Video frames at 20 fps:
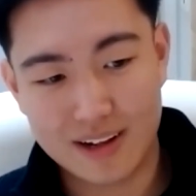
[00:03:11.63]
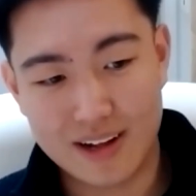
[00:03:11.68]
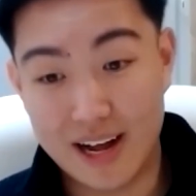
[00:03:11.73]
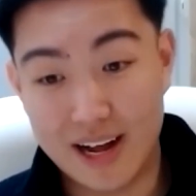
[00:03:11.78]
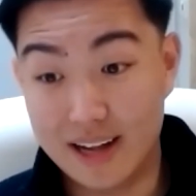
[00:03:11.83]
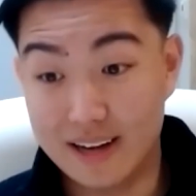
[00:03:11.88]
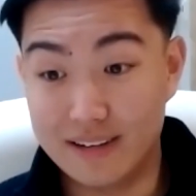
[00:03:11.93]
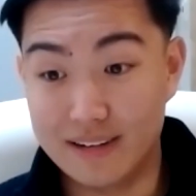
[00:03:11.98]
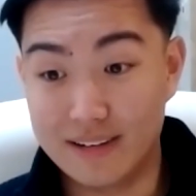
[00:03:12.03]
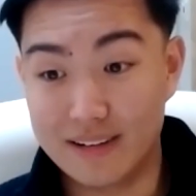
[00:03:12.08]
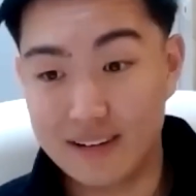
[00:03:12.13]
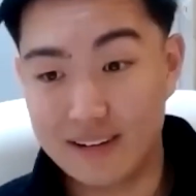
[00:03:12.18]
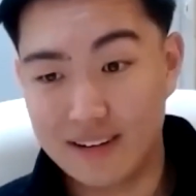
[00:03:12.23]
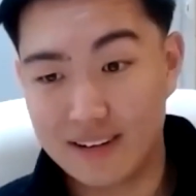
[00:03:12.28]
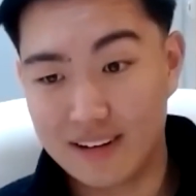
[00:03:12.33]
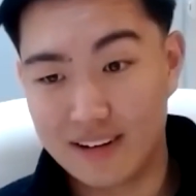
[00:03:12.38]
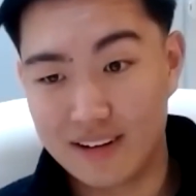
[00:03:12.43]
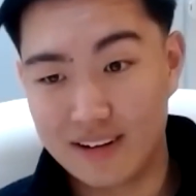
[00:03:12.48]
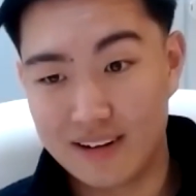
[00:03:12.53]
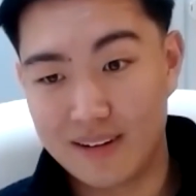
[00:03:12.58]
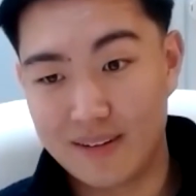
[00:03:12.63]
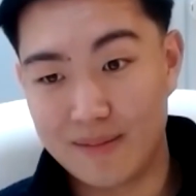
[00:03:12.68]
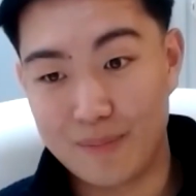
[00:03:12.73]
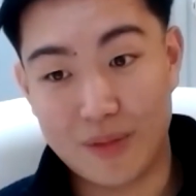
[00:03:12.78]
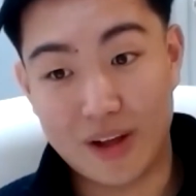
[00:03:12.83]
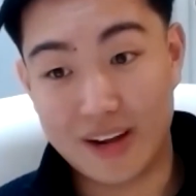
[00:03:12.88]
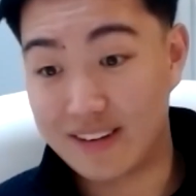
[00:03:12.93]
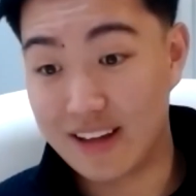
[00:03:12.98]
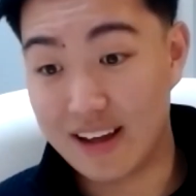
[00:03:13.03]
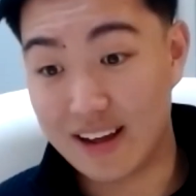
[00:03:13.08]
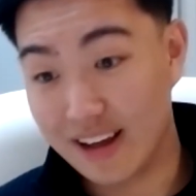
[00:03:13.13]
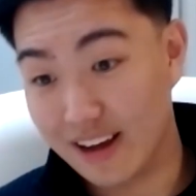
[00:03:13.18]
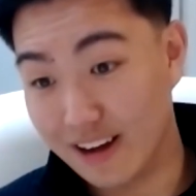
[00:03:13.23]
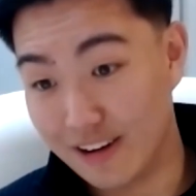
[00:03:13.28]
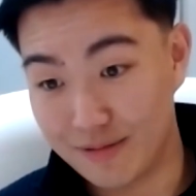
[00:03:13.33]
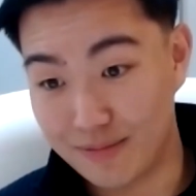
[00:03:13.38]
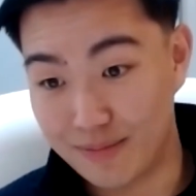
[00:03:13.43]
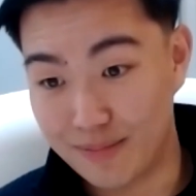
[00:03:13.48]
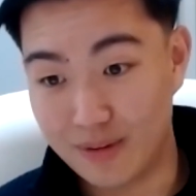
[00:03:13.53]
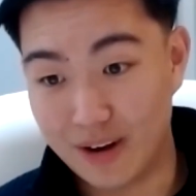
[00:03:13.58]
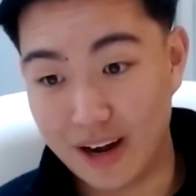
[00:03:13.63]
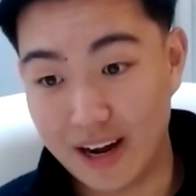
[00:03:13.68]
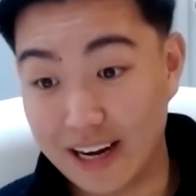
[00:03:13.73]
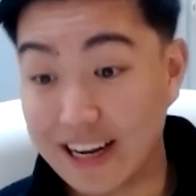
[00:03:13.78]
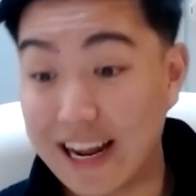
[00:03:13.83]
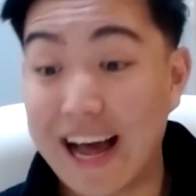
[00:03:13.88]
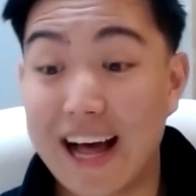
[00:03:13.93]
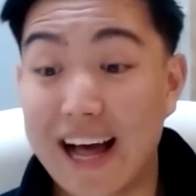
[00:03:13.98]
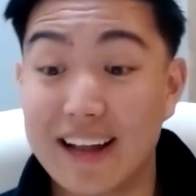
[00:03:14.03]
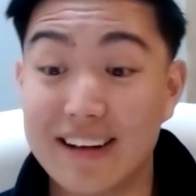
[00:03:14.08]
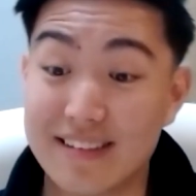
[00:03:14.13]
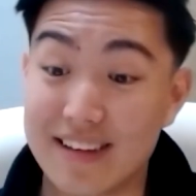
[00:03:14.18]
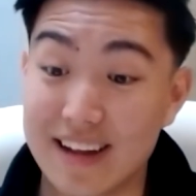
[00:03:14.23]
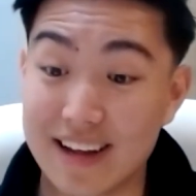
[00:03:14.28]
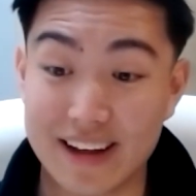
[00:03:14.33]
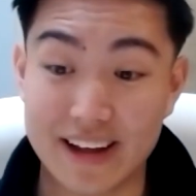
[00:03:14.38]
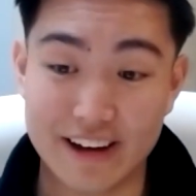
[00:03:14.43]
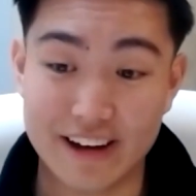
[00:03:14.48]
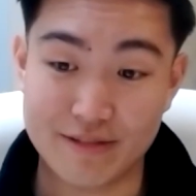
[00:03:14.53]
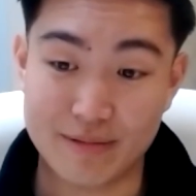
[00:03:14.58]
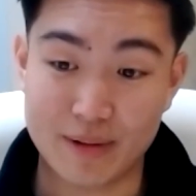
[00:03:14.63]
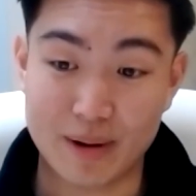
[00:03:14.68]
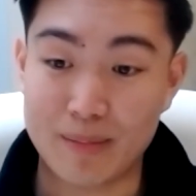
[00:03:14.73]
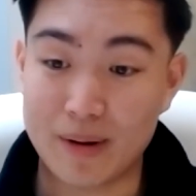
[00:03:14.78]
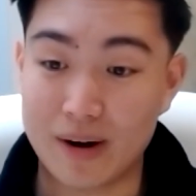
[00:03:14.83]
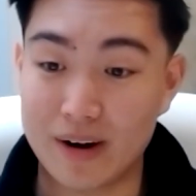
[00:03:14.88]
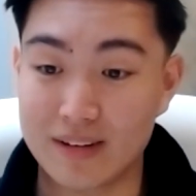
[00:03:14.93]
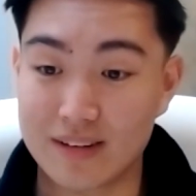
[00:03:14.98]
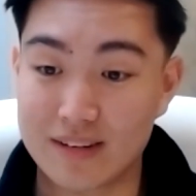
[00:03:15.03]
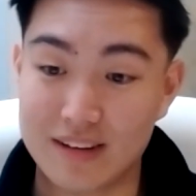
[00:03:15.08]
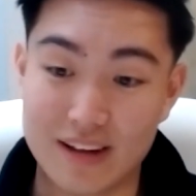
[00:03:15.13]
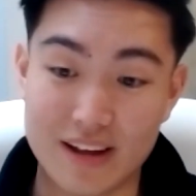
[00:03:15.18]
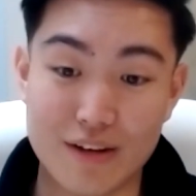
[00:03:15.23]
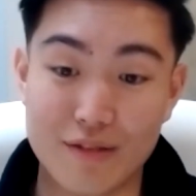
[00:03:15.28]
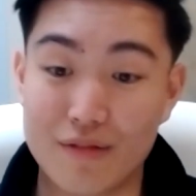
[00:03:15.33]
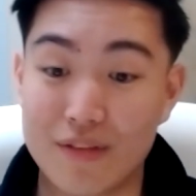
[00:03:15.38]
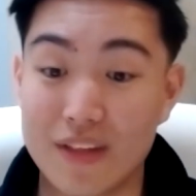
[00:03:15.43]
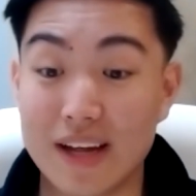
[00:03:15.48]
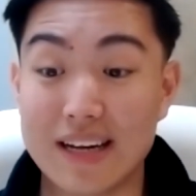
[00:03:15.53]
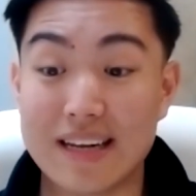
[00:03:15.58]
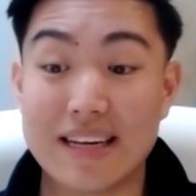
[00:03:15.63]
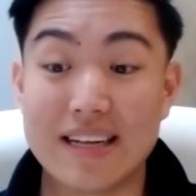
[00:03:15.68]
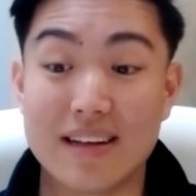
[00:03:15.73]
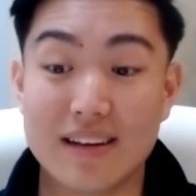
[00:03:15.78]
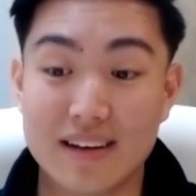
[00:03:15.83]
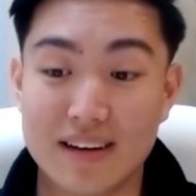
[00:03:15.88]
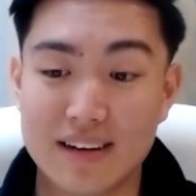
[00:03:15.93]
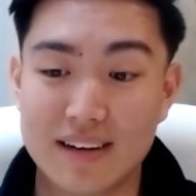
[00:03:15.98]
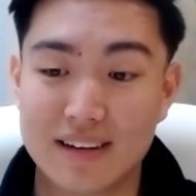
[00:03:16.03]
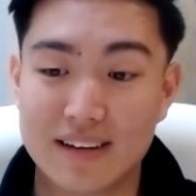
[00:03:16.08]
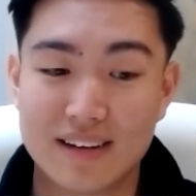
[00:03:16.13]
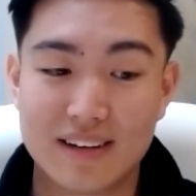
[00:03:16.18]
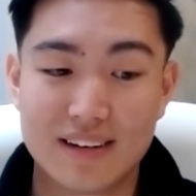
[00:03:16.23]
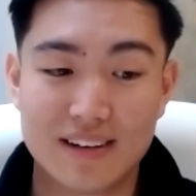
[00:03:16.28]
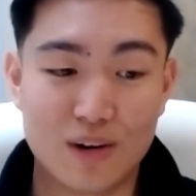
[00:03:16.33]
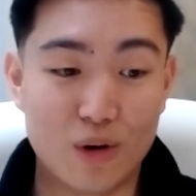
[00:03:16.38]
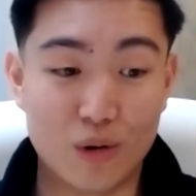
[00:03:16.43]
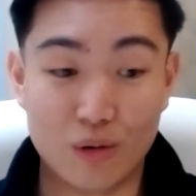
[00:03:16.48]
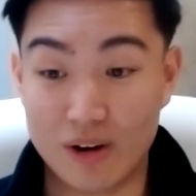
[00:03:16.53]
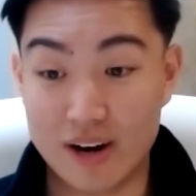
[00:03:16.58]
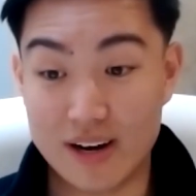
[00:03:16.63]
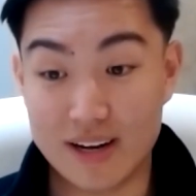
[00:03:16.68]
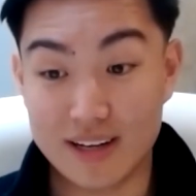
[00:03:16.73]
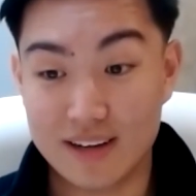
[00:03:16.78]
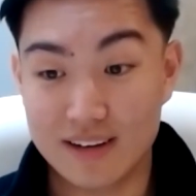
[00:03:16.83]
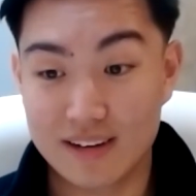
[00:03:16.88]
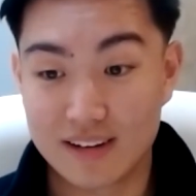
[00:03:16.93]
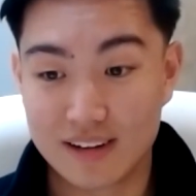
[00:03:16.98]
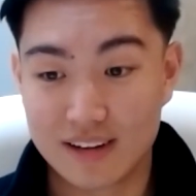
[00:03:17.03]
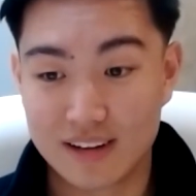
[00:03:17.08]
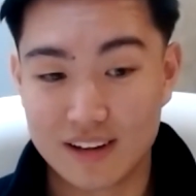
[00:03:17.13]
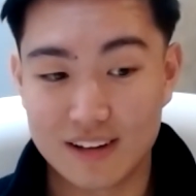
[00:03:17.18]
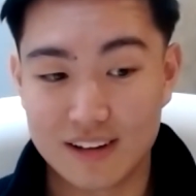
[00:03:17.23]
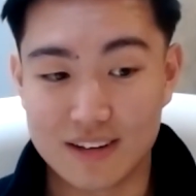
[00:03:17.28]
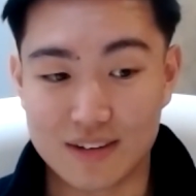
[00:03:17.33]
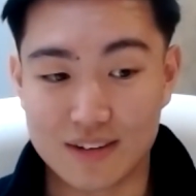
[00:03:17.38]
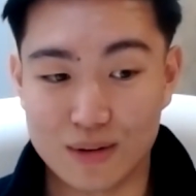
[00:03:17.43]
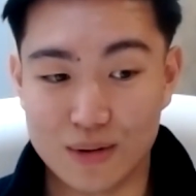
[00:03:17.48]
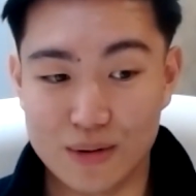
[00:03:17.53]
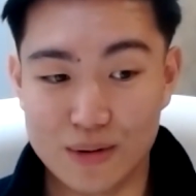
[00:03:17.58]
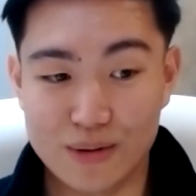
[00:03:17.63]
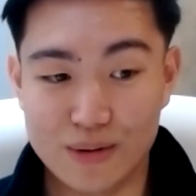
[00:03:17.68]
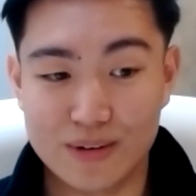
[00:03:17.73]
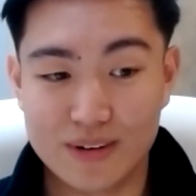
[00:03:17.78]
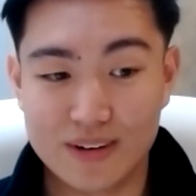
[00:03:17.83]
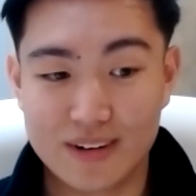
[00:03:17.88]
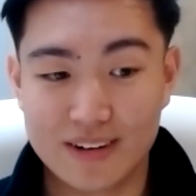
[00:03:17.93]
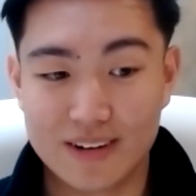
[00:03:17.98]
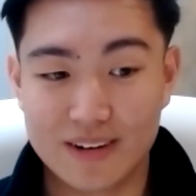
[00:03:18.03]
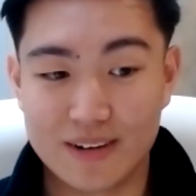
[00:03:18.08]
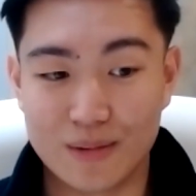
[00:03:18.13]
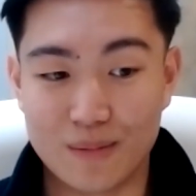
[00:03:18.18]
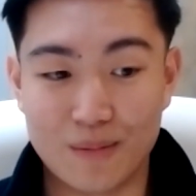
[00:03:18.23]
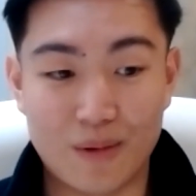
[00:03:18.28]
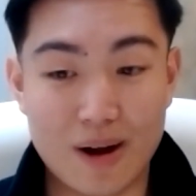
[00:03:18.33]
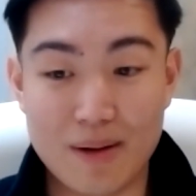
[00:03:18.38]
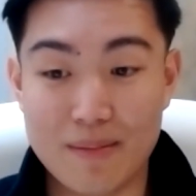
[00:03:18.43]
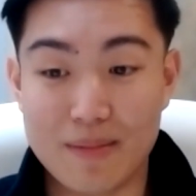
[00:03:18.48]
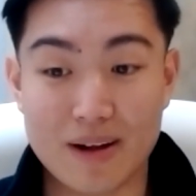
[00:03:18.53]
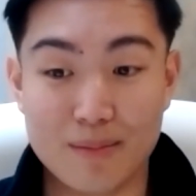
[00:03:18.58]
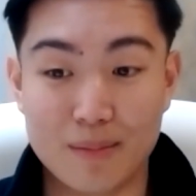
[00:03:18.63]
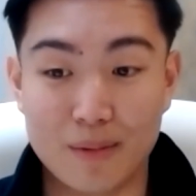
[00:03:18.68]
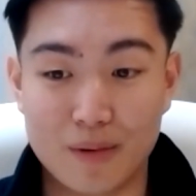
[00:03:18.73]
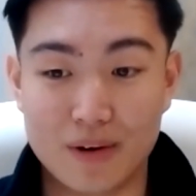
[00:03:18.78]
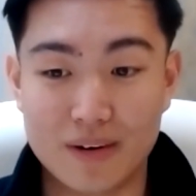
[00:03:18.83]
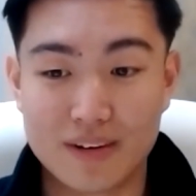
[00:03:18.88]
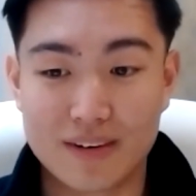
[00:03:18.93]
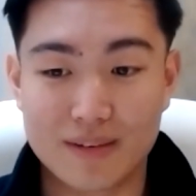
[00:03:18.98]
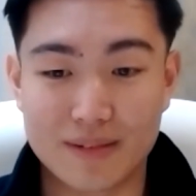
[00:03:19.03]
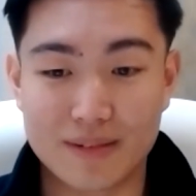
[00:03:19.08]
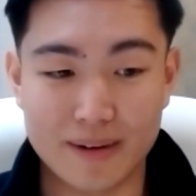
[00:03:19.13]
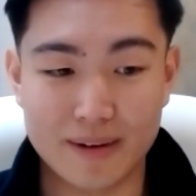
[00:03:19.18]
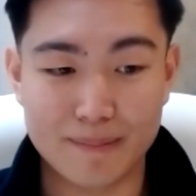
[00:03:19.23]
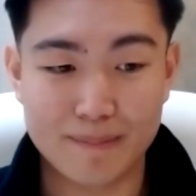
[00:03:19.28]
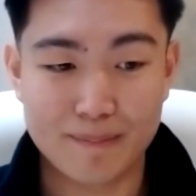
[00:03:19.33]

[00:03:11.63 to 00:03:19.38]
And I can take care of my parents if they need it already. So why make more, right?